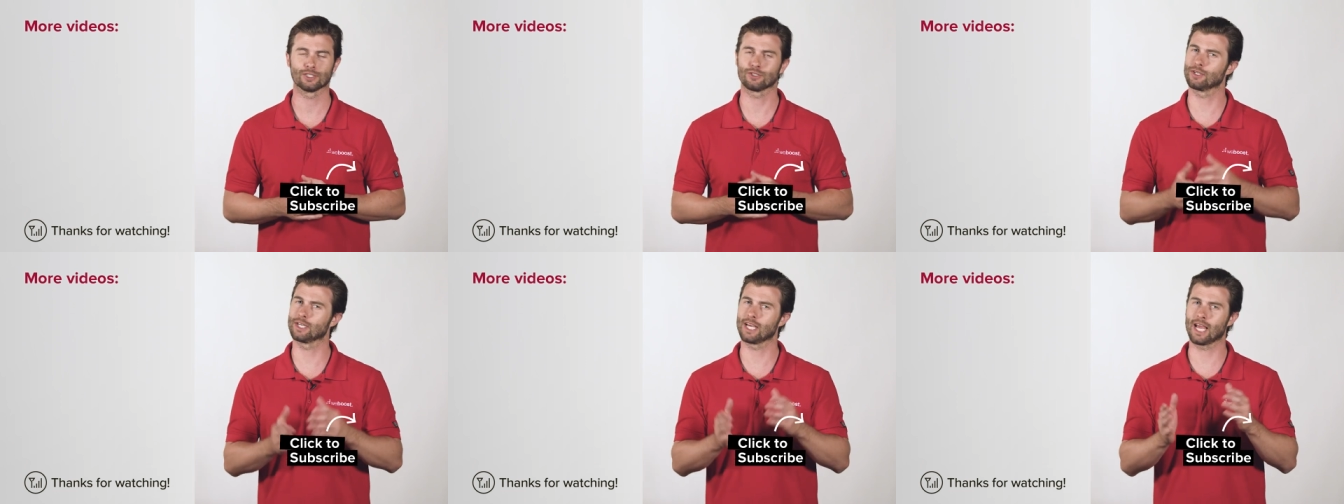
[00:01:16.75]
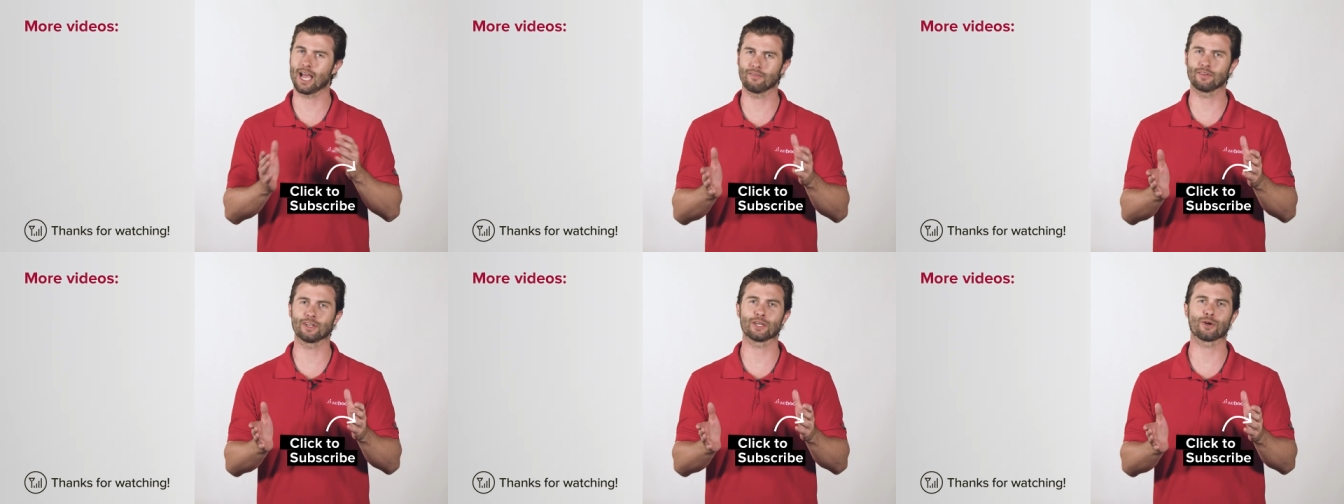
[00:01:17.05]
So do
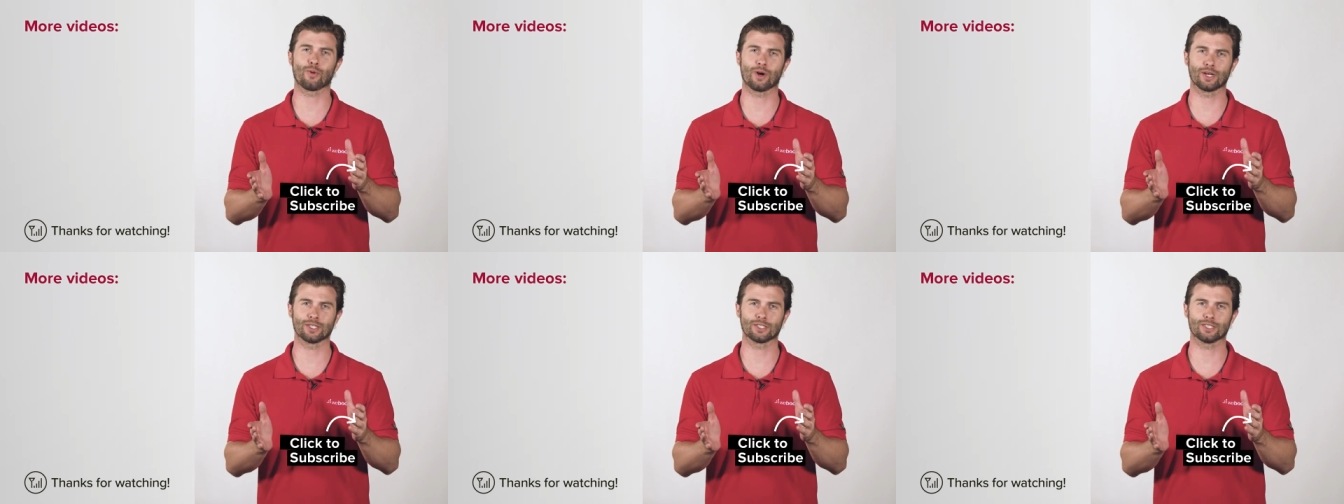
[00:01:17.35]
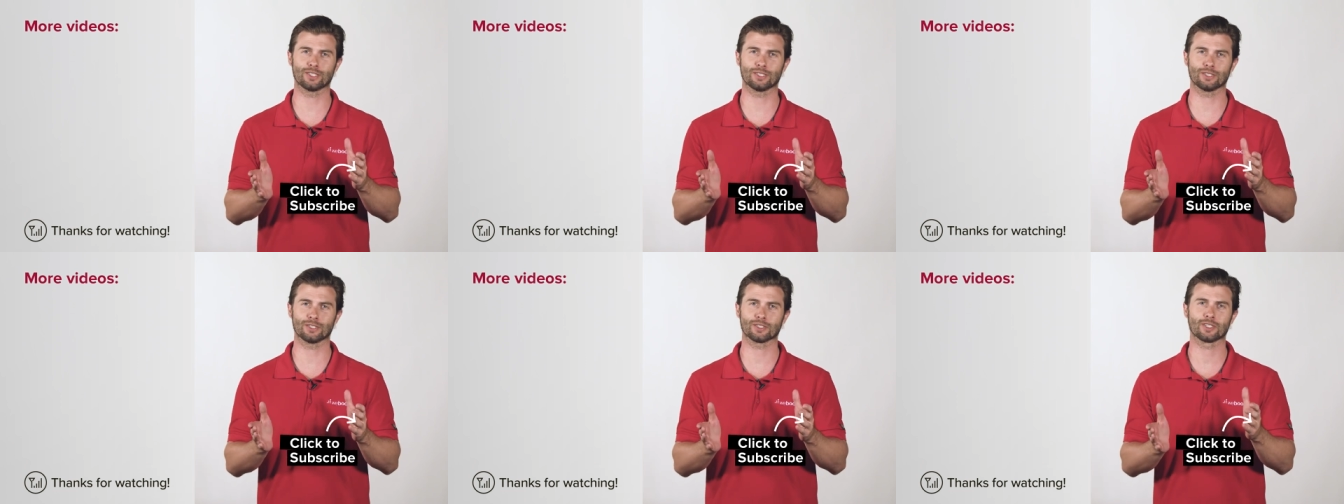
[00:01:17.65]
you have any
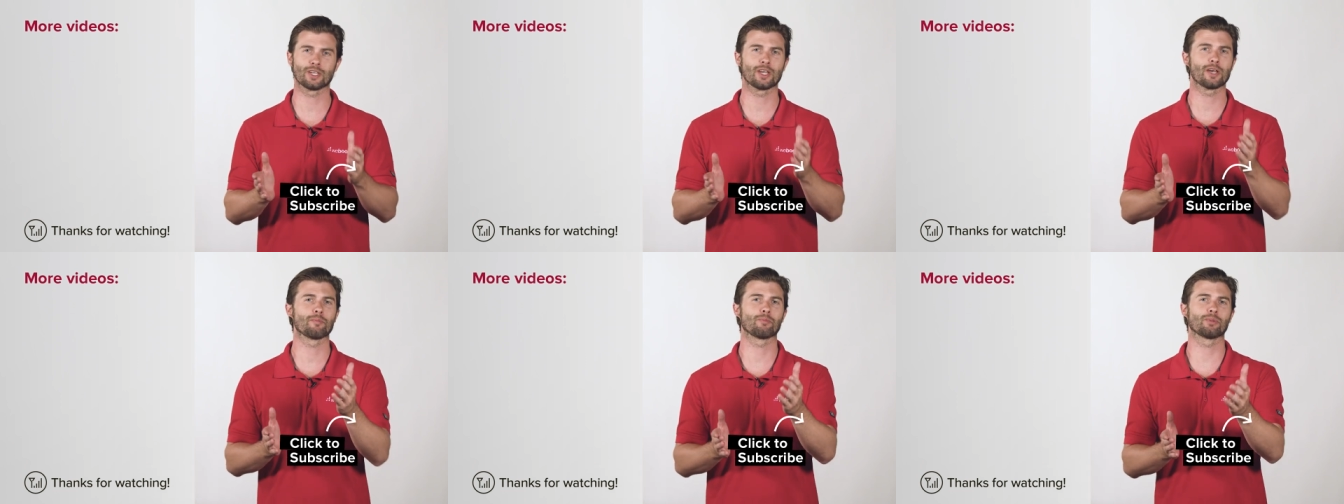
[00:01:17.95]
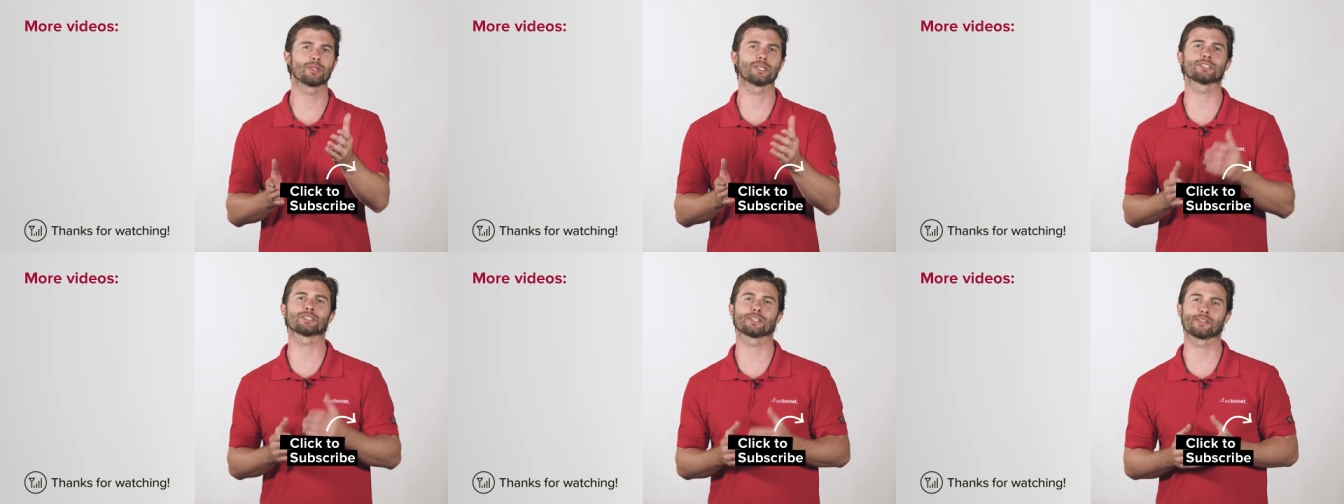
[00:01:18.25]
questions?
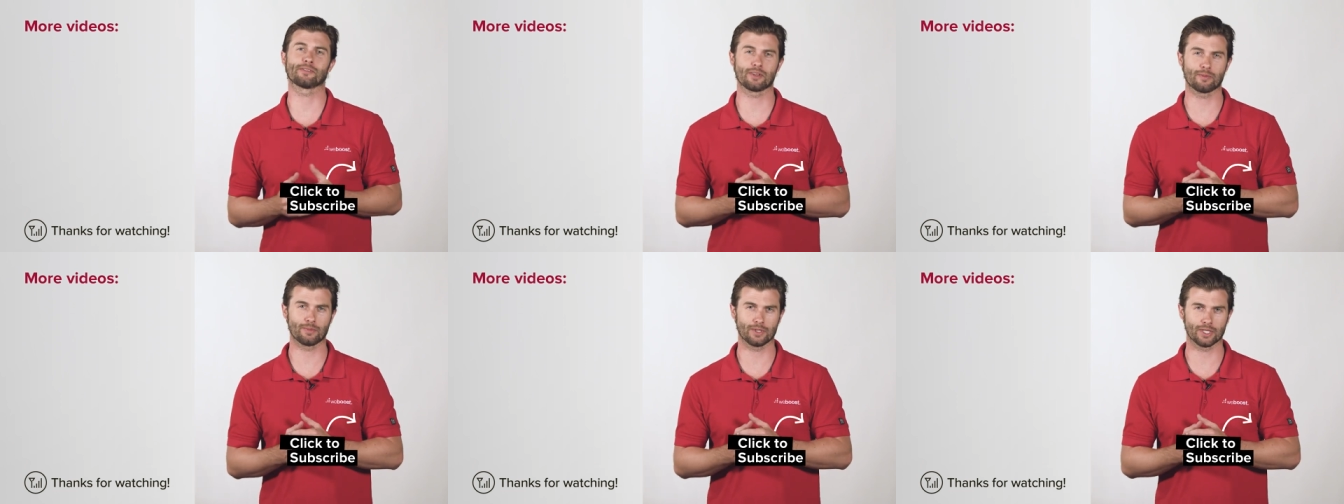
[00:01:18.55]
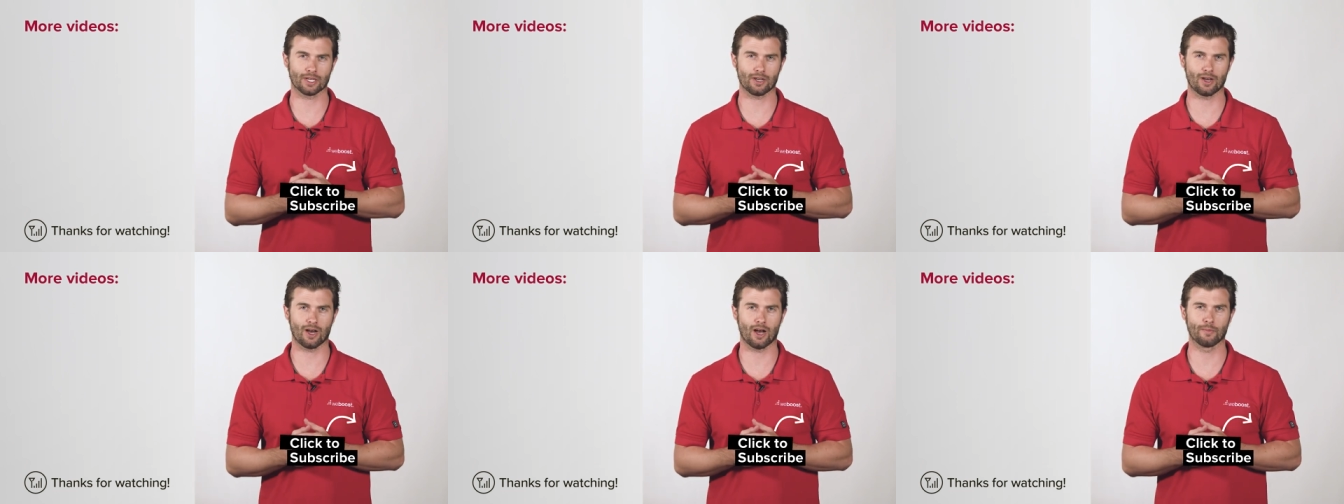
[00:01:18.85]
Please leave
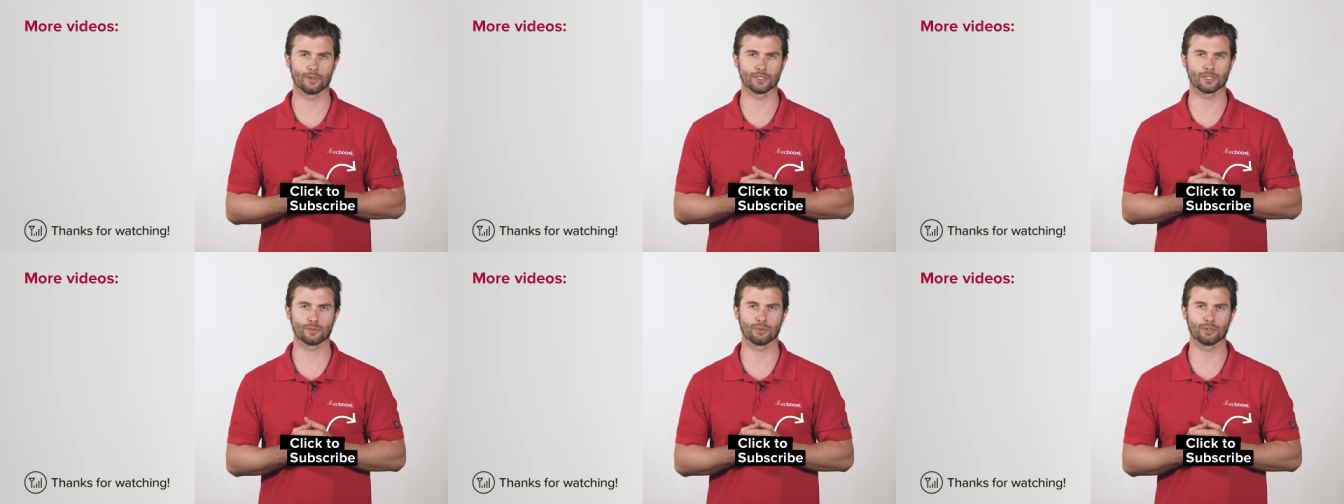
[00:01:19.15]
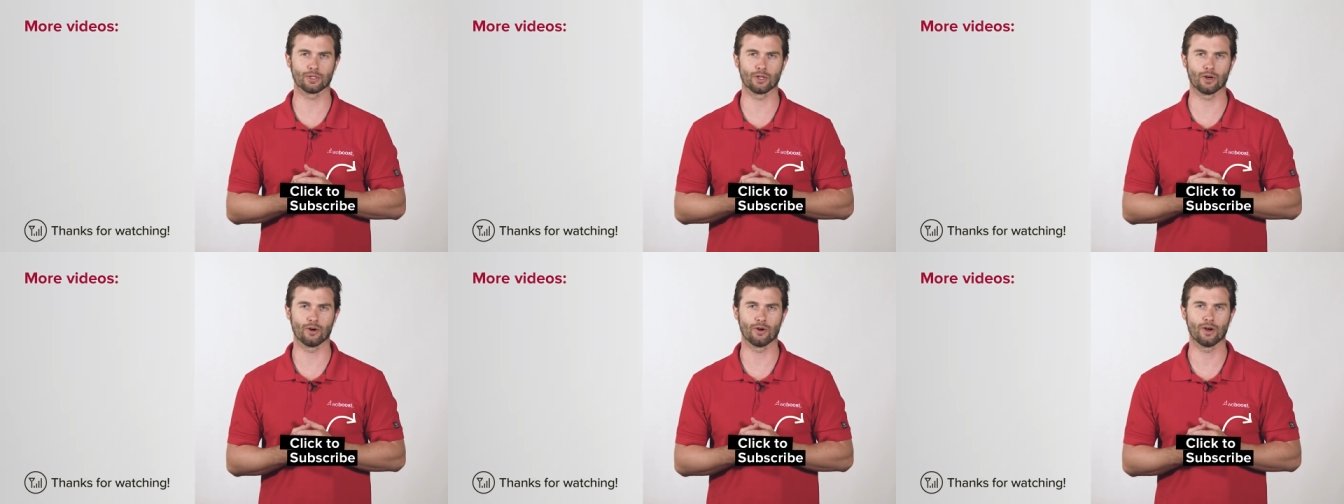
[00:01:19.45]
them in the comments
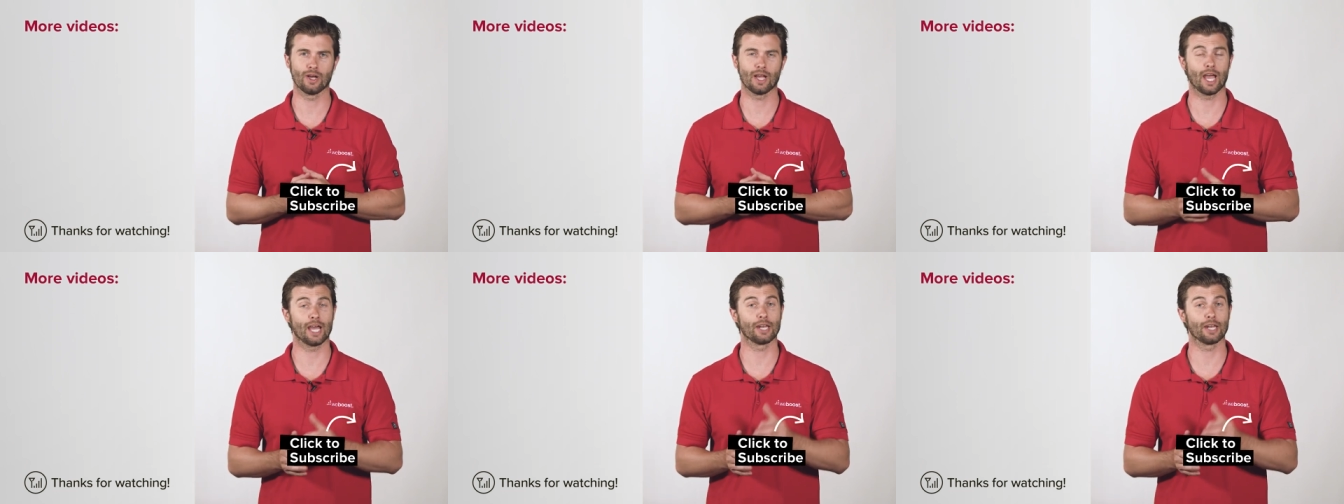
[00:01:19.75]
below.